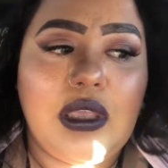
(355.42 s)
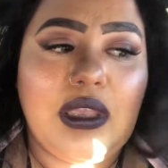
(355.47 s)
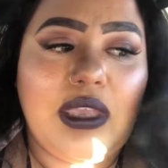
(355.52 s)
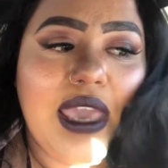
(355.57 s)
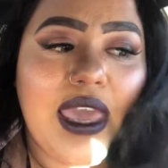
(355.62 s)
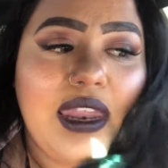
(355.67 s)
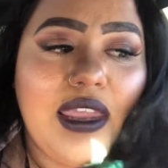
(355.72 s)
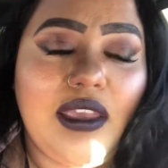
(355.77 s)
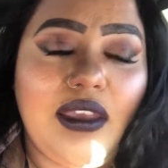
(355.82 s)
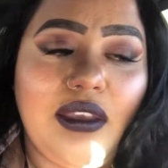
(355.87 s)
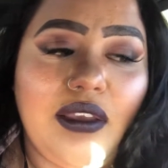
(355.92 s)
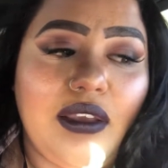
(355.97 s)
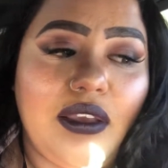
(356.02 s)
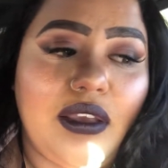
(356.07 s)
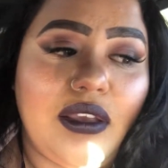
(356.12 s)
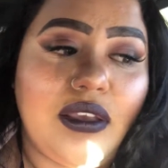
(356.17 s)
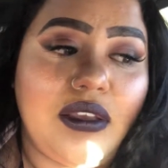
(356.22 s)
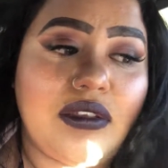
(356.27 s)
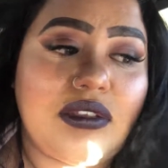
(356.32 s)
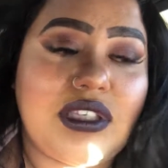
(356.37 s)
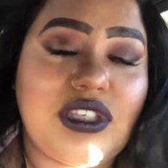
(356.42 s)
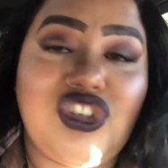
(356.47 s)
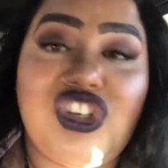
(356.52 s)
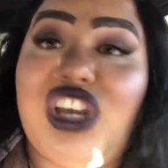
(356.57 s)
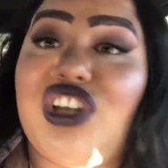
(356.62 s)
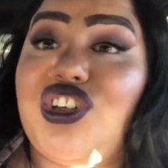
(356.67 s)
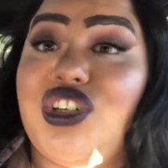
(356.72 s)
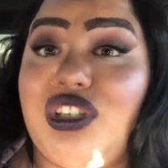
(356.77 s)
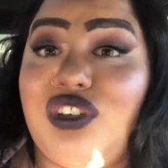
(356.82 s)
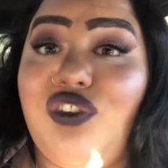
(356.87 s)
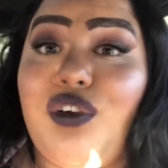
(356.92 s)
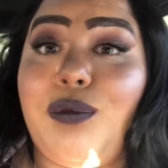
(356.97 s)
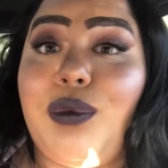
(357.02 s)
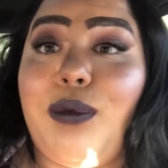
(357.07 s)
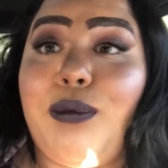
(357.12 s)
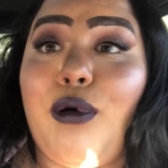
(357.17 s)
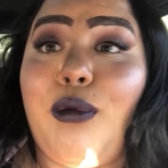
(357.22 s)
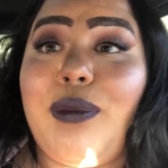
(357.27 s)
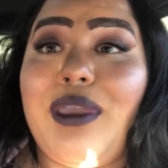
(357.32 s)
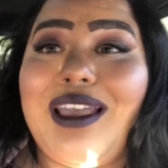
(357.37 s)
getting suggestions from
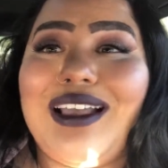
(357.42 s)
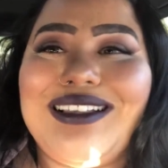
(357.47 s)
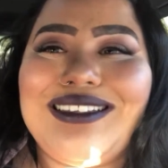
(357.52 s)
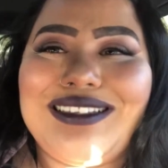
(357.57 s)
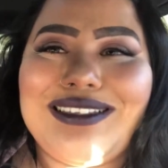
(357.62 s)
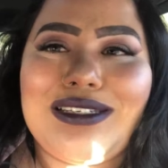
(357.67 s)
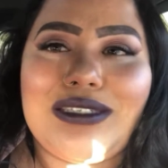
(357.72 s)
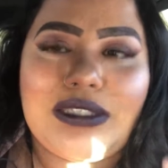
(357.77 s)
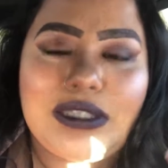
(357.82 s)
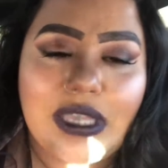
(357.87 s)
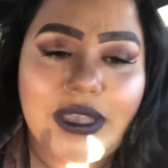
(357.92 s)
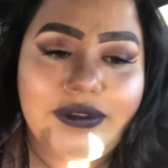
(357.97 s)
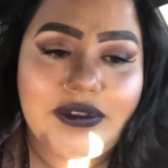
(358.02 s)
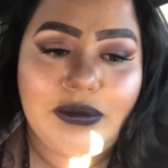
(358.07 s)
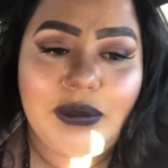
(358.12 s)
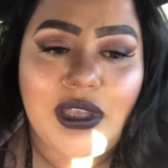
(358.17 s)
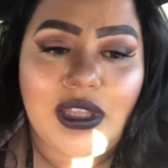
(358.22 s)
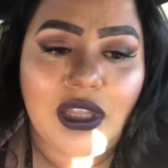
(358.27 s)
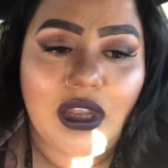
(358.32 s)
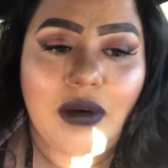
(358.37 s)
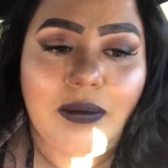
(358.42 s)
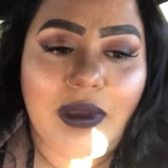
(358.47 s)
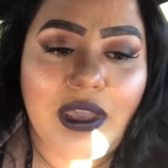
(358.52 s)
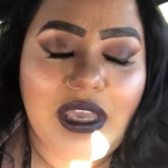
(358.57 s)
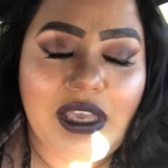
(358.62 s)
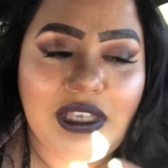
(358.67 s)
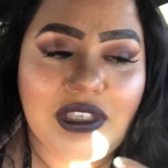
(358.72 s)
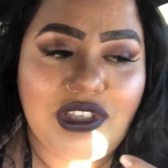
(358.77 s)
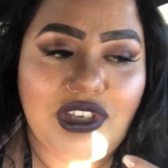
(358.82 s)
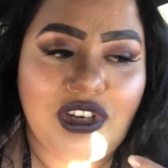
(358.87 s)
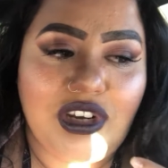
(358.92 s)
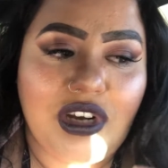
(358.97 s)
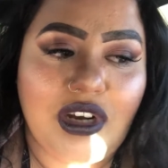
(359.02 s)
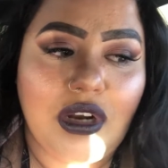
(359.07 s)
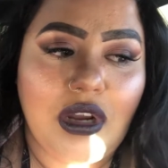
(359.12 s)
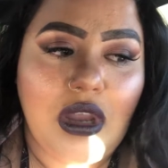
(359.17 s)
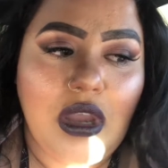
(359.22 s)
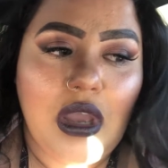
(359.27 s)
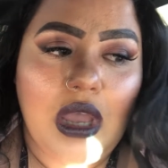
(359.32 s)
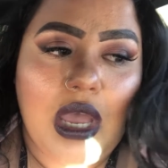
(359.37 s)
people because it just gives me a little bit
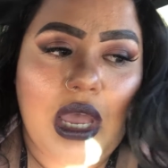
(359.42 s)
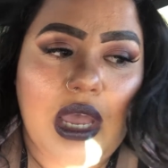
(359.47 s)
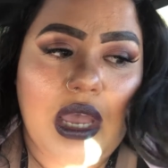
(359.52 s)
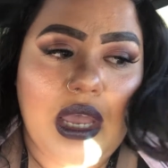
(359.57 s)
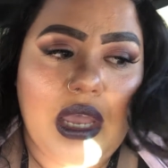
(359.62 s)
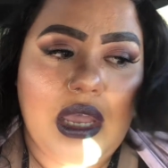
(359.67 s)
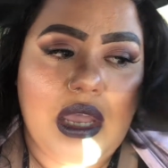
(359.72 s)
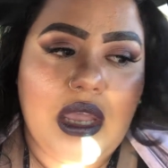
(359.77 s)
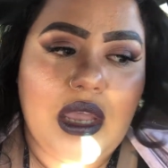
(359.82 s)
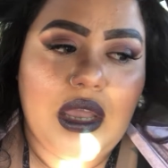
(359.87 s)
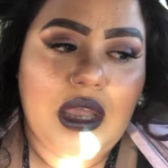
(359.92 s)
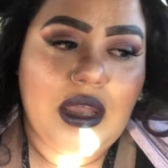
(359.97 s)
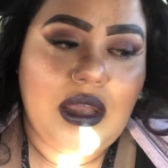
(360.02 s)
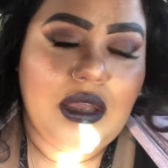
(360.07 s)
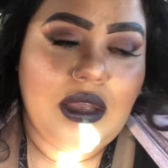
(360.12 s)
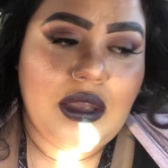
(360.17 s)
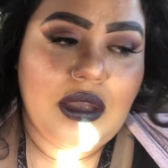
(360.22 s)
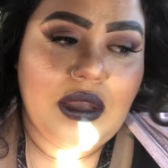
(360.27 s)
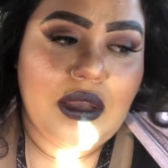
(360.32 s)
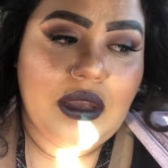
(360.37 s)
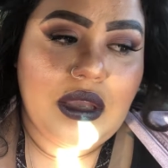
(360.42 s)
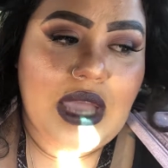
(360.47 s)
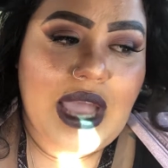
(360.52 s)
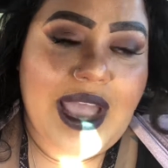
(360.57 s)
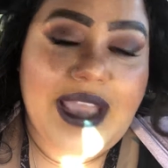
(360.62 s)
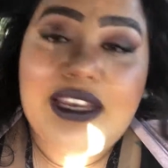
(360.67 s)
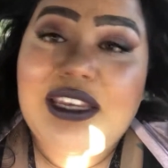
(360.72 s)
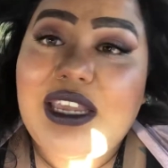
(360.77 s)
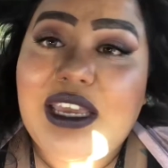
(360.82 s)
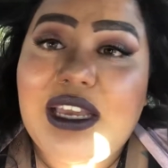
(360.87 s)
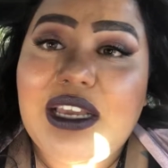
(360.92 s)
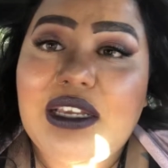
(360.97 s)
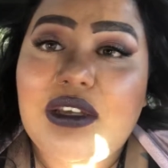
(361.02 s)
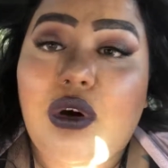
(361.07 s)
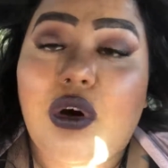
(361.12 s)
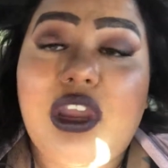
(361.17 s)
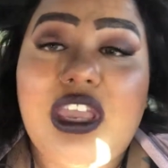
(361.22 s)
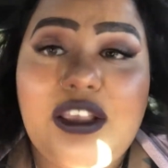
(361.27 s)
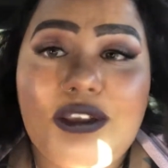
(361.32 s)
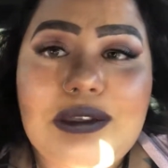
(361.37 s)
easier idea,
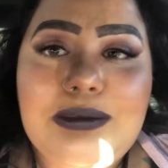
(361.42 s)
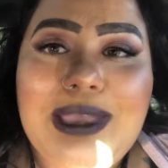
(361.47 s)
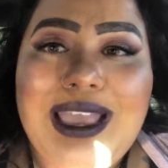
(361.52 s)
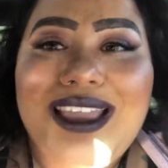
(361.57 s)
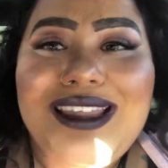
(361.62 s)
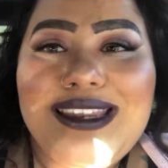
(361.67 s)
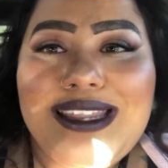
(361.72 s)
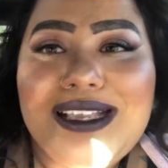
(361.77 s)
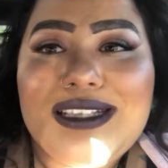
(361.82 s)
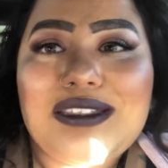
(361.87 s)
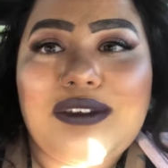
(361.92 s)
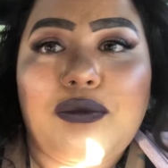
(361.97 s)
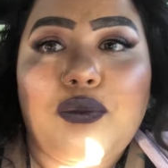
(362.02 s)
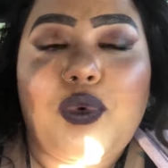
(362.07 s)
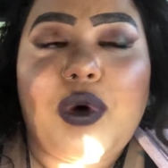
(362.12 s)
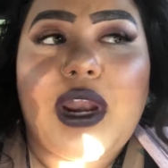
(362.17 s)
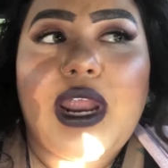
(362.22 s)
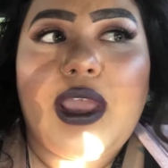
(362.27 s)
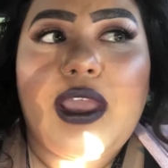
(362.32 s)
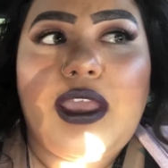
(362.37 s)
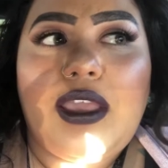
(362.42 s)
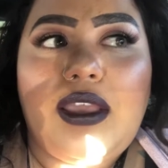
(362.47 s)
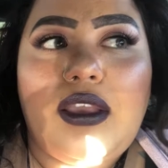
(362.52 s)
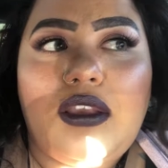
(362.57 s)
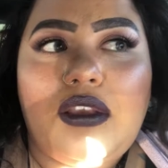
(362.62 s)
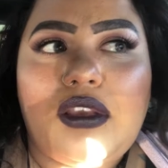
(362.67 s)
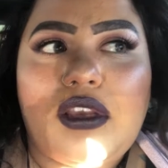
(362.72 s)
or gives me ideas of what I